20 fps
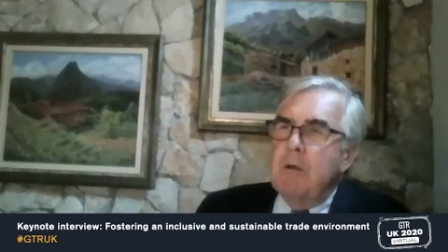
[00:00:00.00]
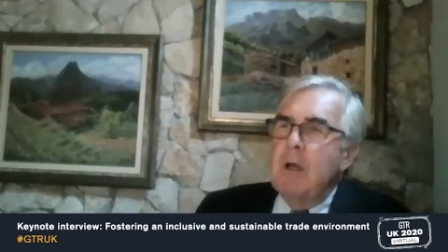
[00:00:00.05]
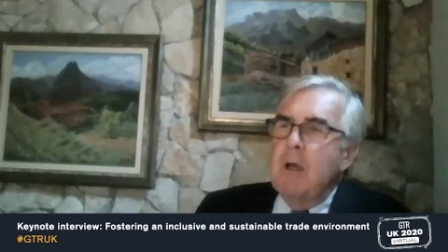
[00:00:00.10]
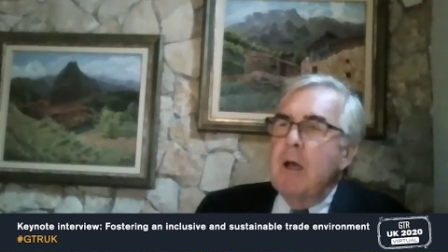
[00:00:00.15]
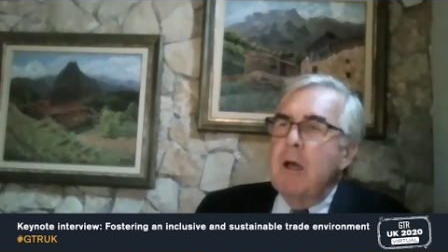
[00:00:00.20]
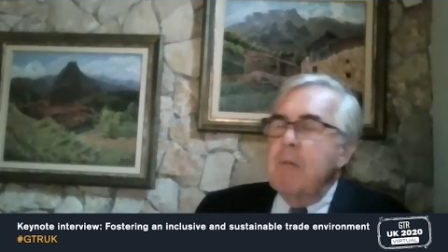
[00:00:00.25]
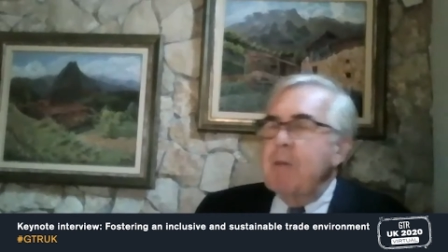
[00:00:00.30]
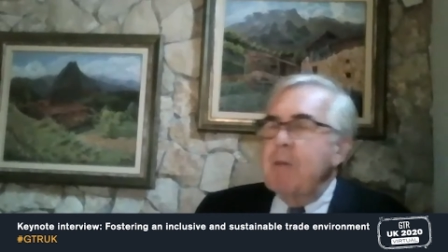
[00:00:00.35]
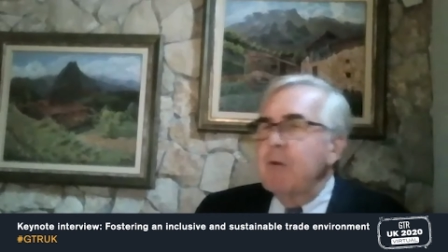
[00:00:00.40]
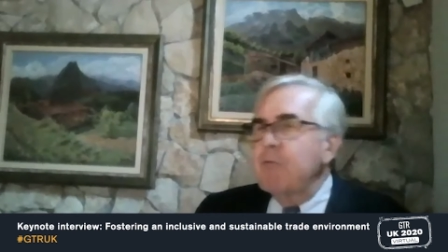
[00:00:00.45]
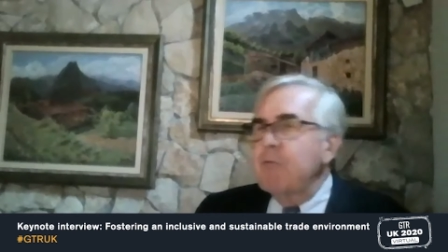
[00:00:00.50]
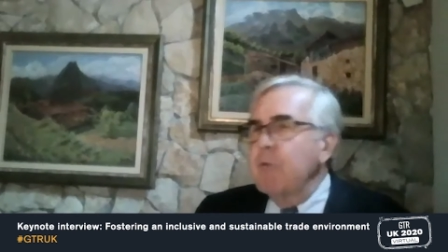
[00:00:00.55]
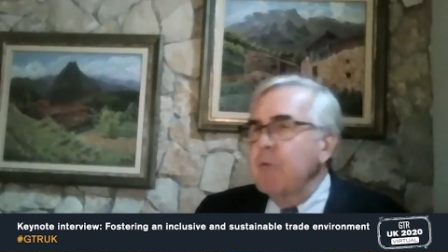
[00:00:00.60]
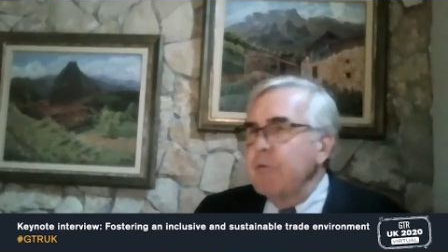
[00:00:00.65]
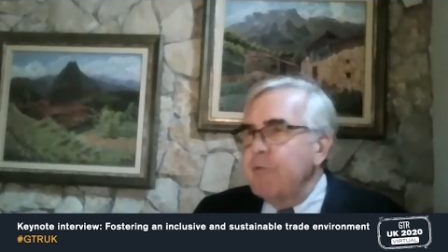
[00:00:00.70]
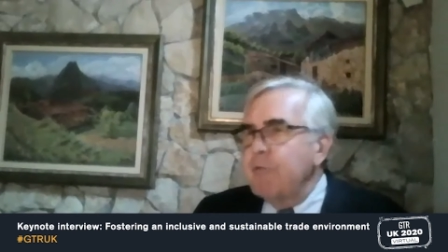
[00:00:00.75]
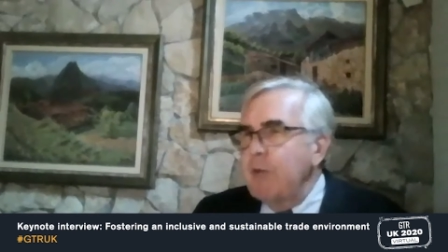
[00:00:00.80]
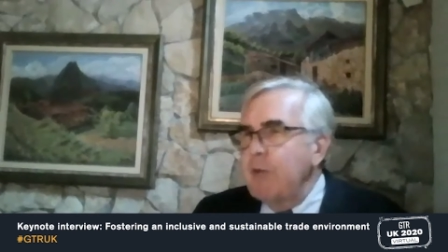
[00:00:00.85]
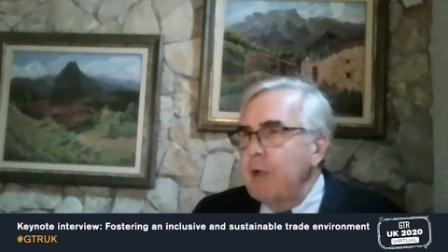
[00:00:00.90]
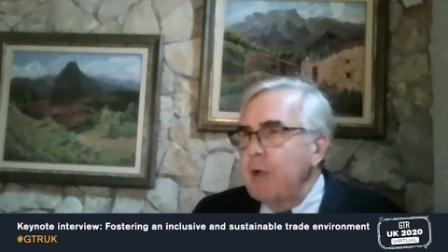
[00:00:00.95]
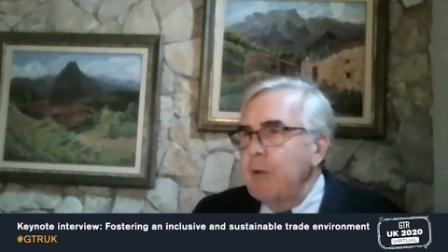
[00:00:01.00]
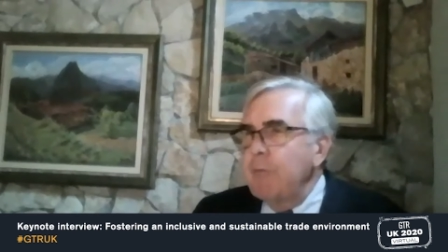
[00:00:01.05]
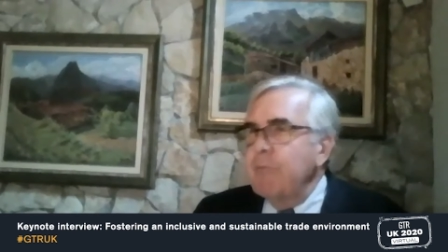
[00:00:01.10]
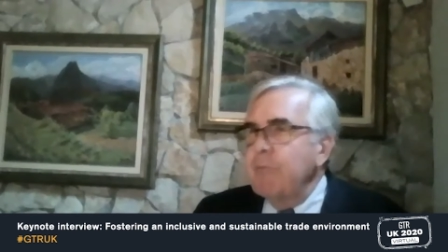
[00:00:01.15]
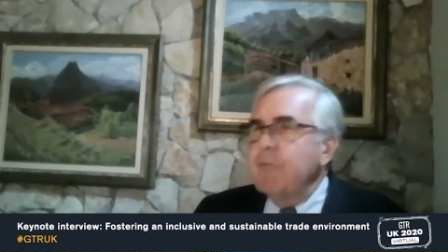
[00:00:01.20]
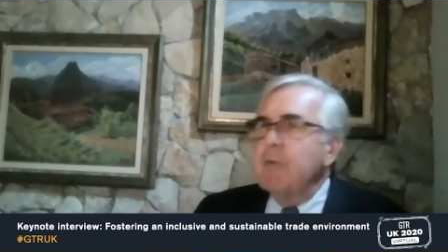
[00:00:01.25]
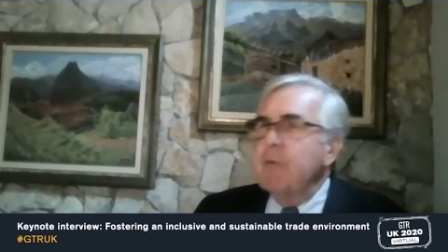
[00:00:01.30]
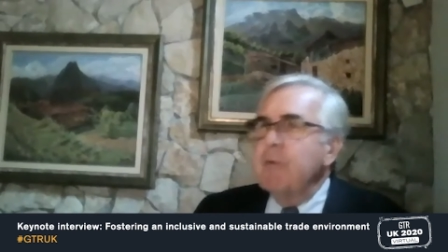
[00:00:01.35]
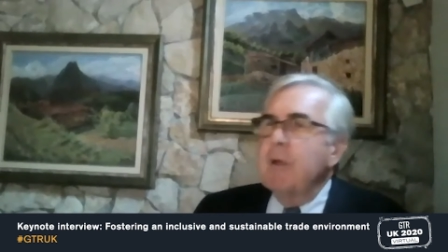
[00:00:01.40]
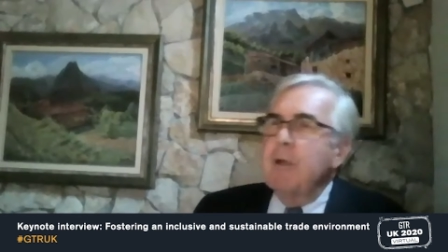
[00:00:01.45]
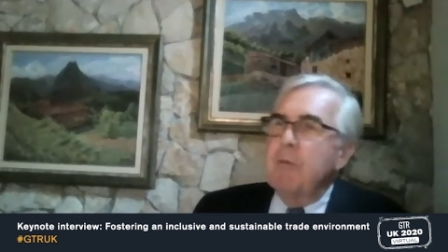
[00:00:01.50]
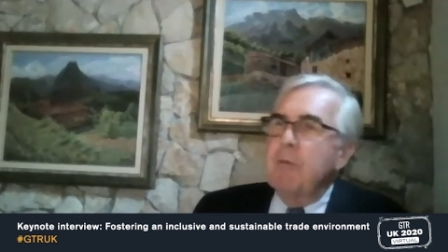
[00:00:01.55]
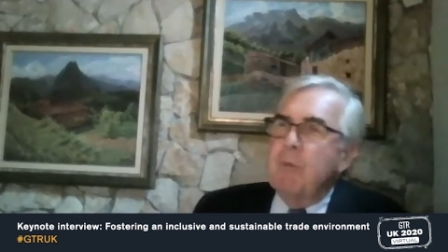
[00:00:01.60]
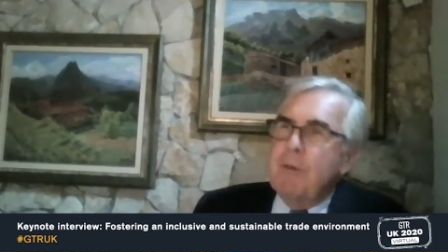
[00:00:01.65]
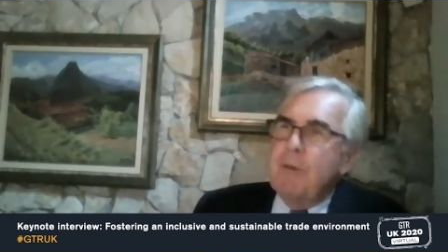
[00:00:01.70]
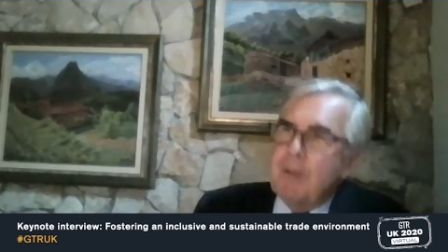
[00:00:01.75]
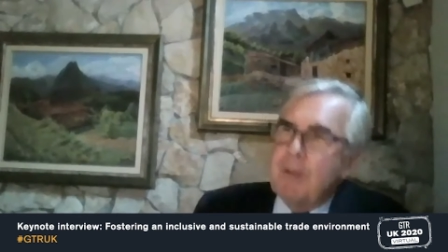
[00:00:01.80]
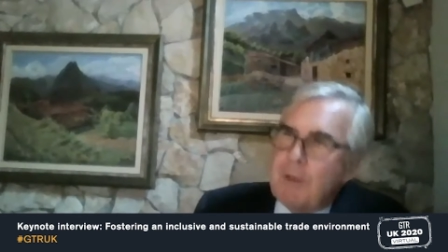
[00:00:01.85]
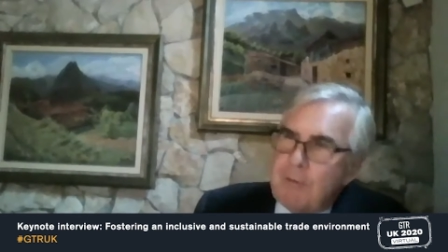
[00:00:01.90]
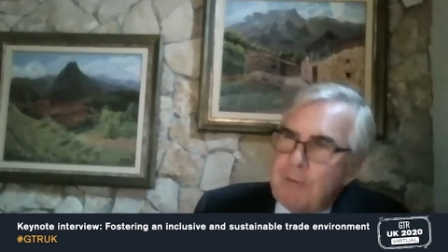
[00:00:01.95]
amongst yourselves and
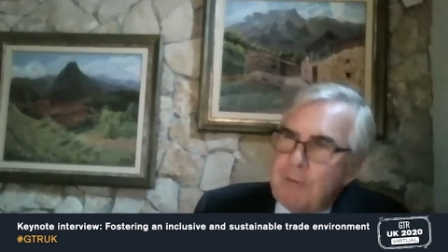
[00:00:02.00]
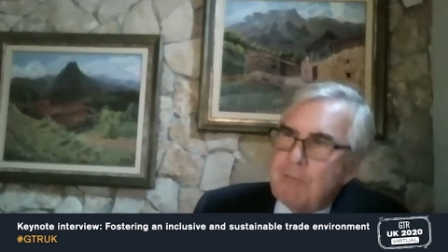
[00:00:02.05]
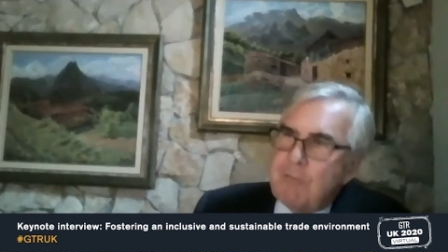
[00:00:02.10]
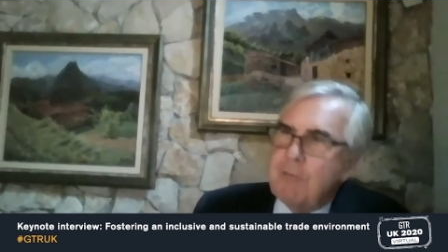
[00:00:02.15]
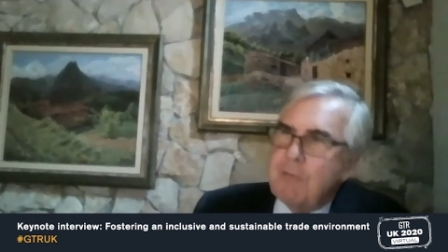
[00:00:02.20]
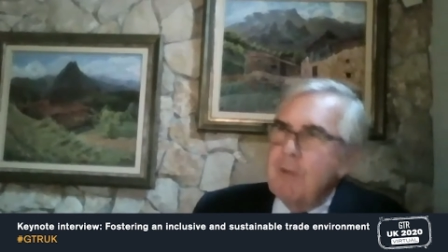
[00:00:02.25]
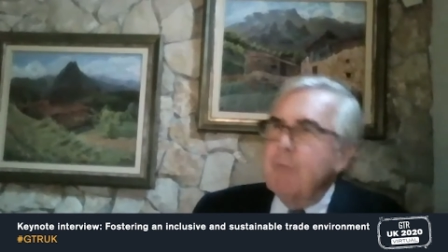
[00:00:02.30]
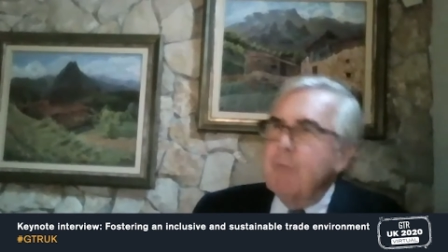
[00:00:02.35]
with us